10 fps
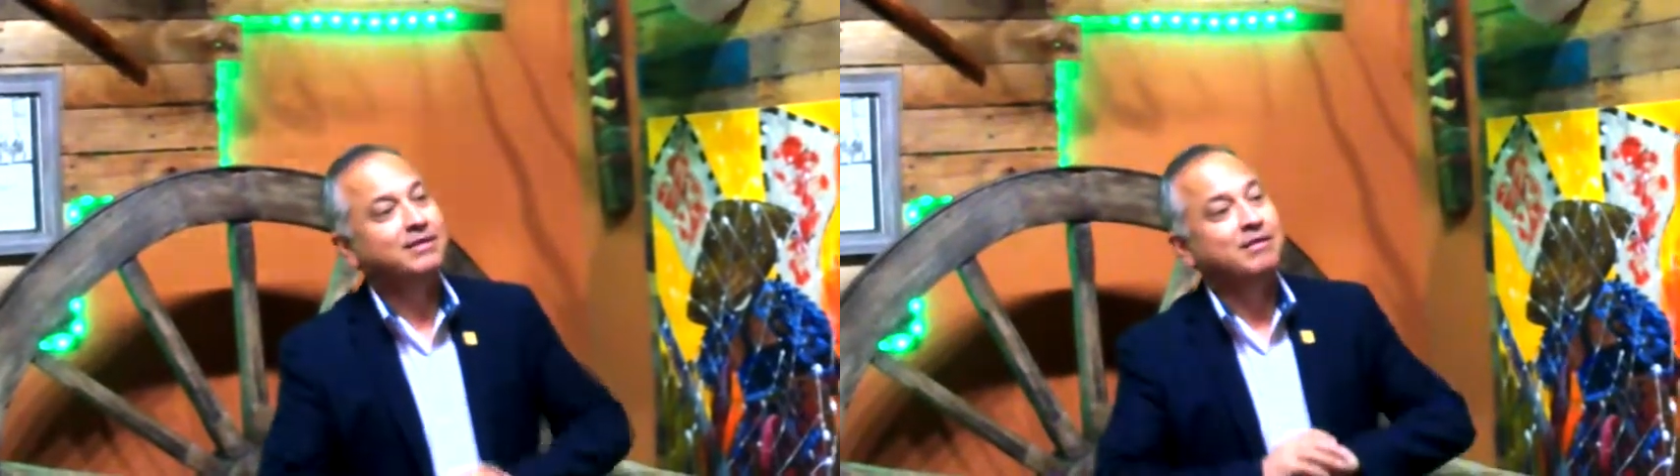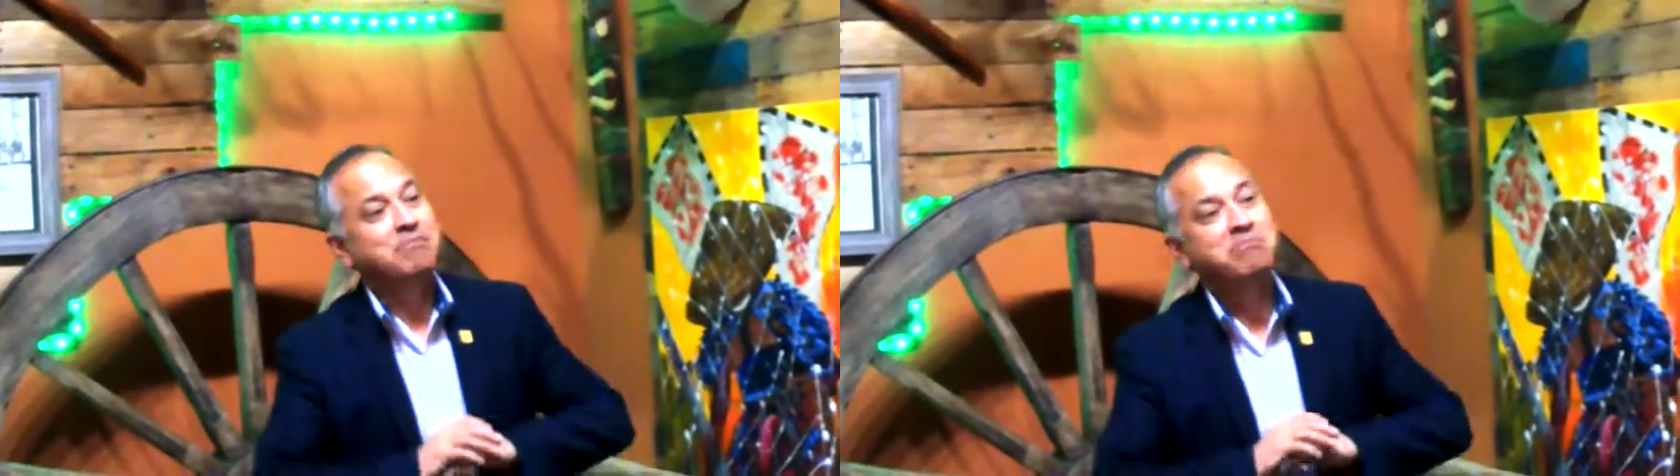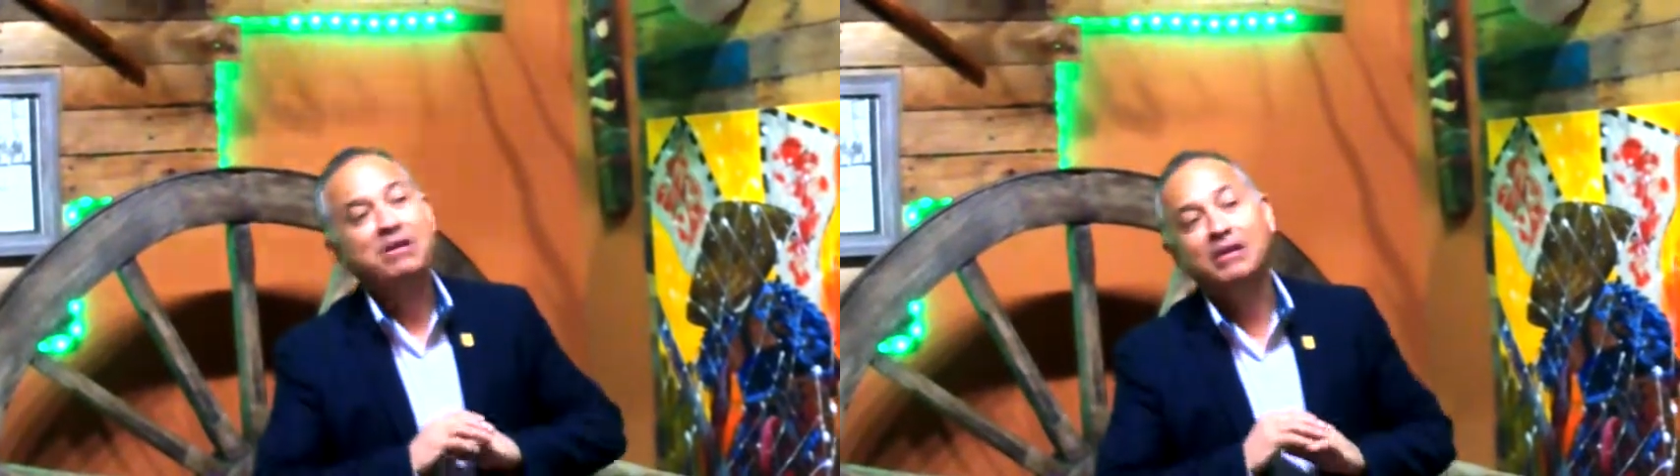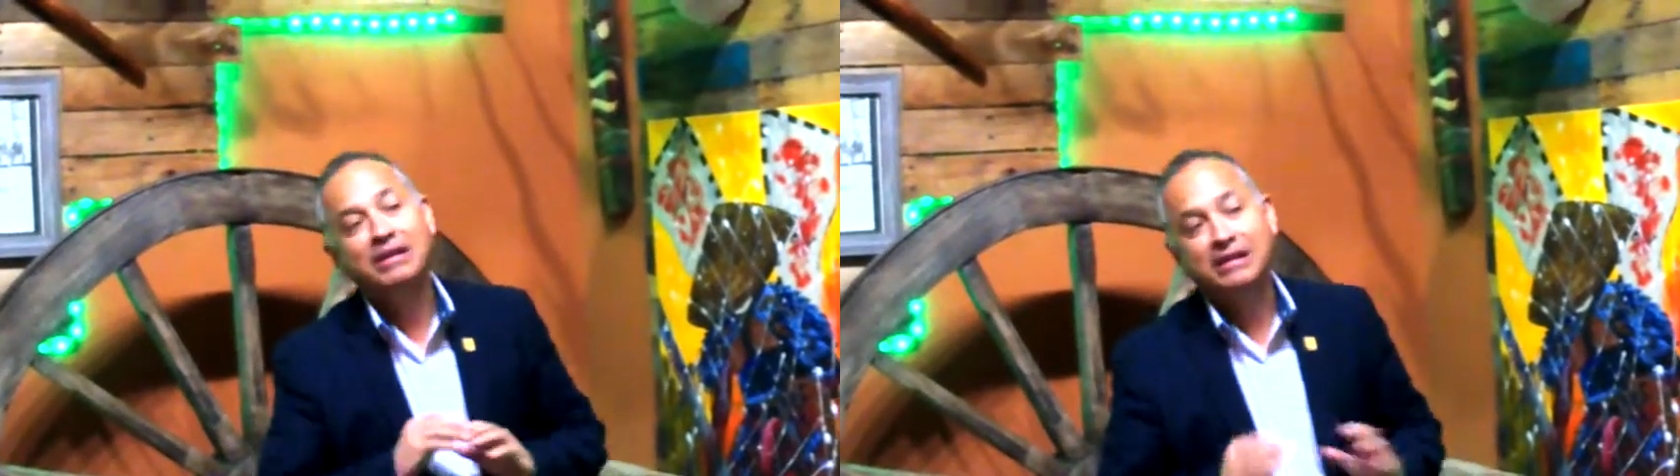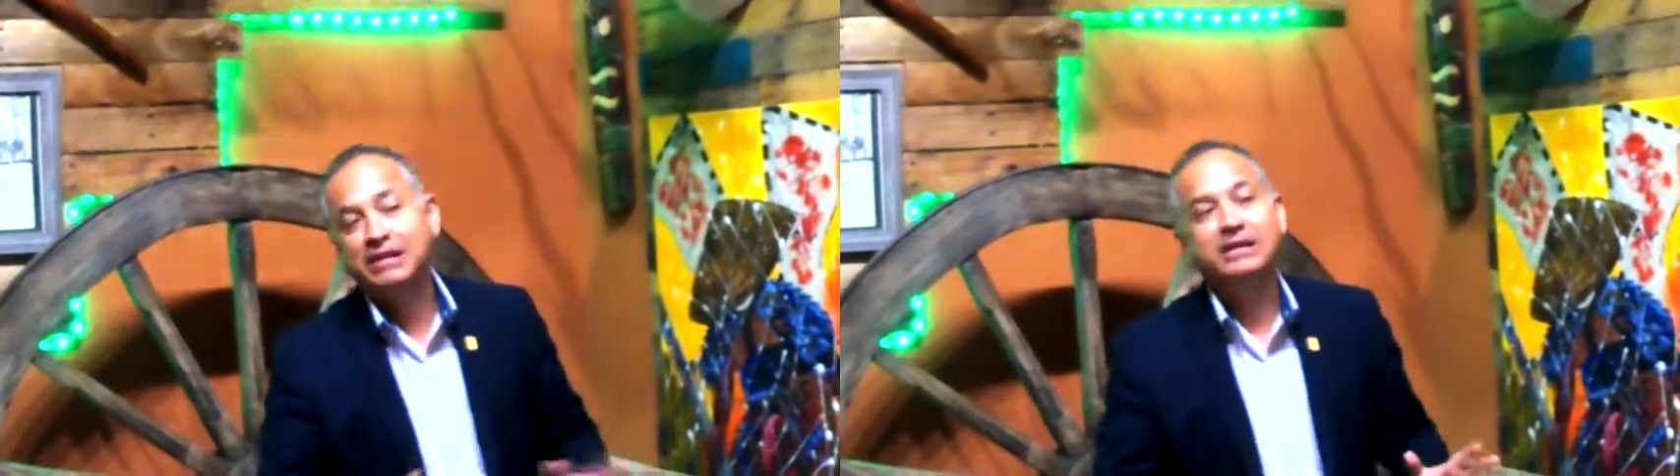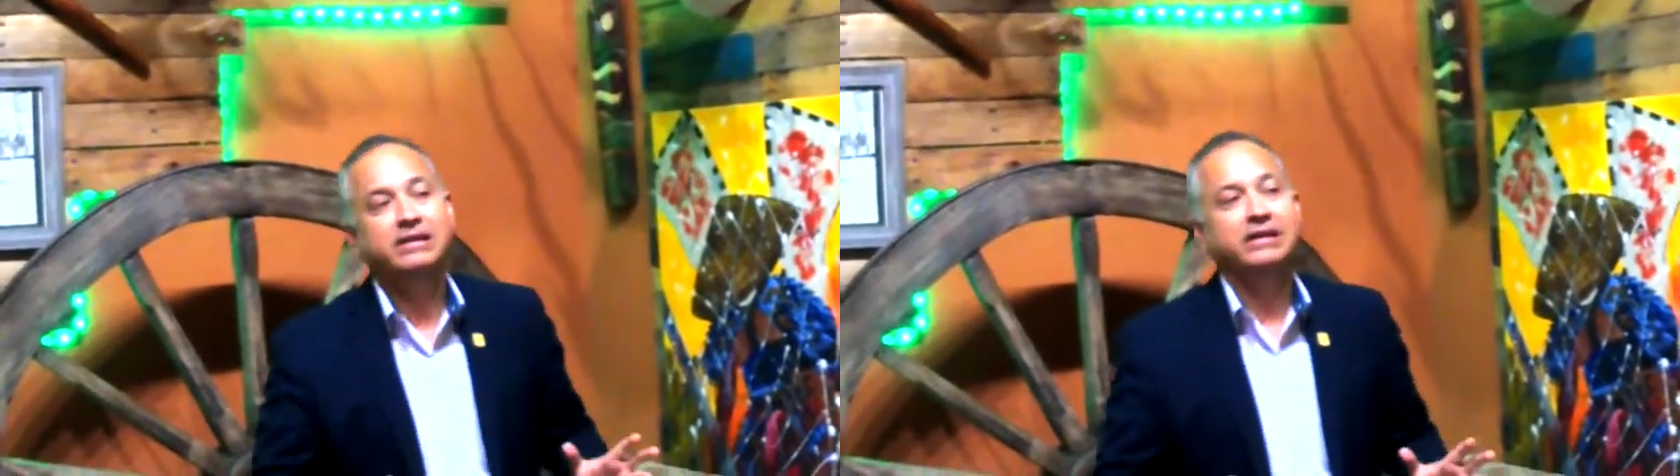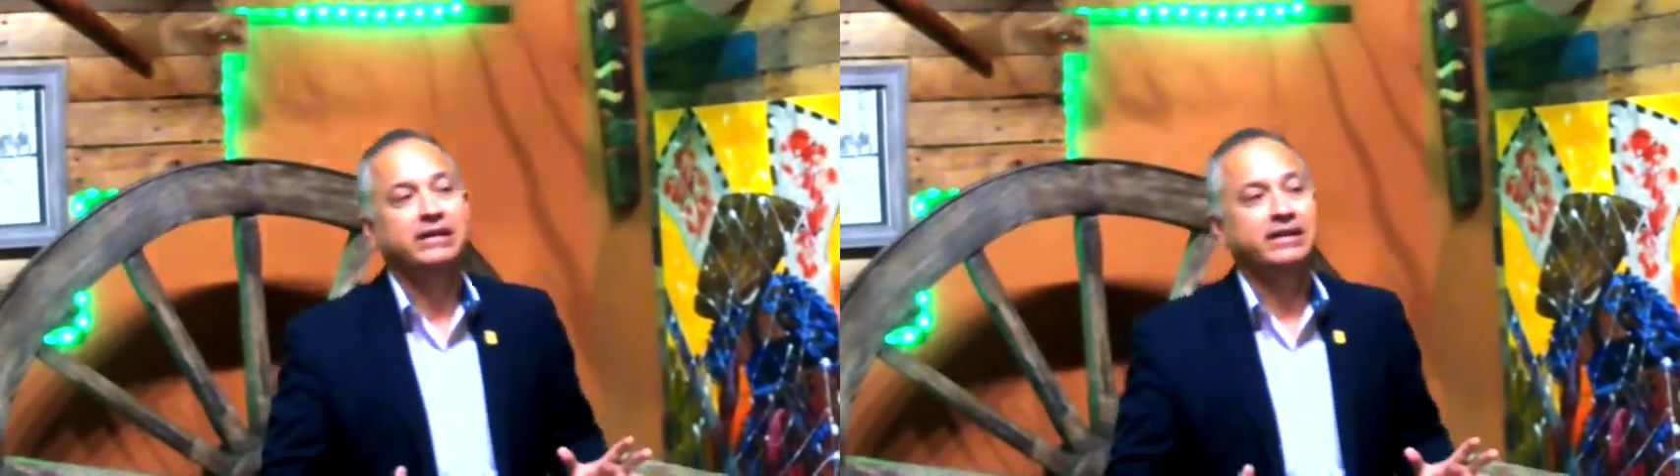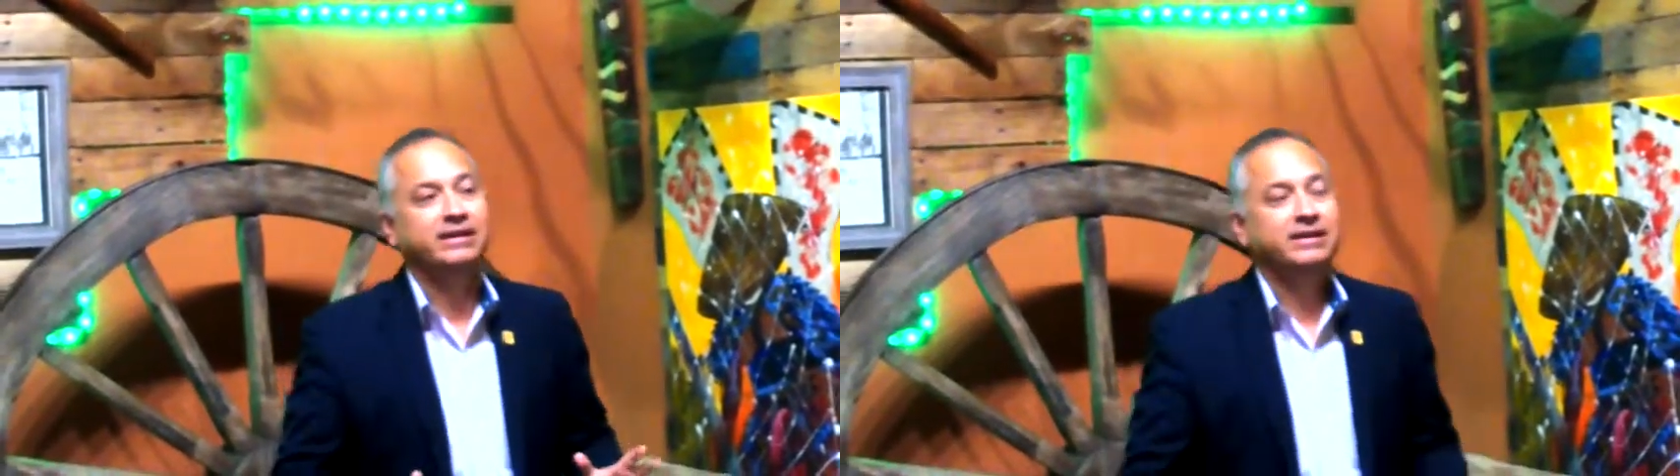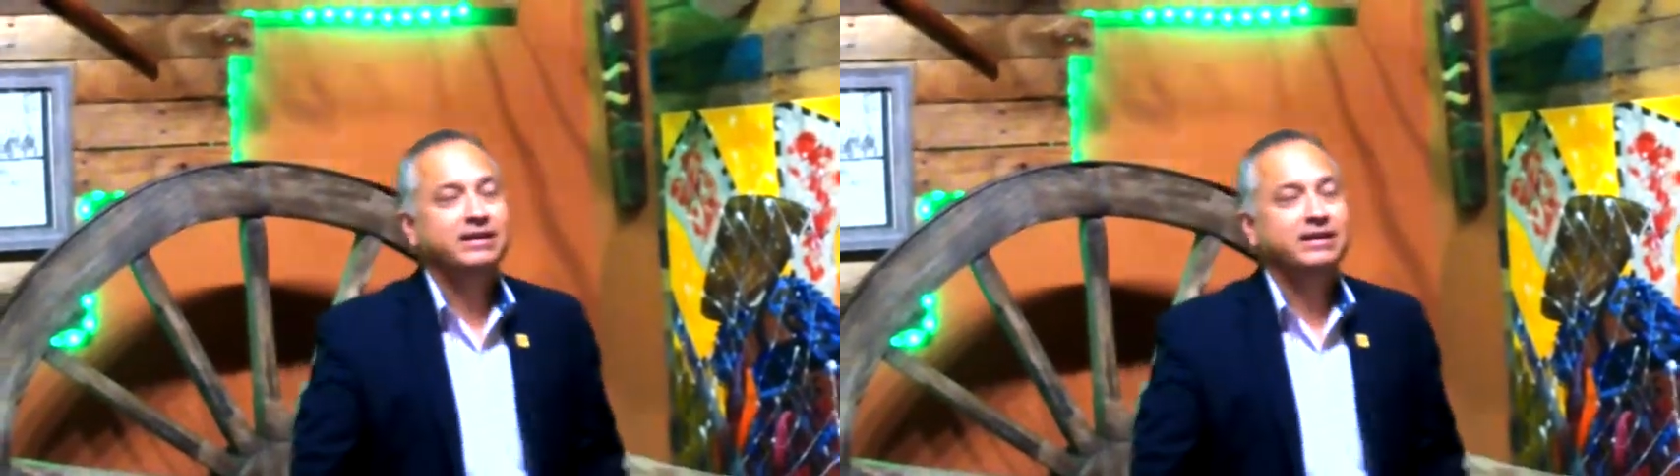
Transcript: completely.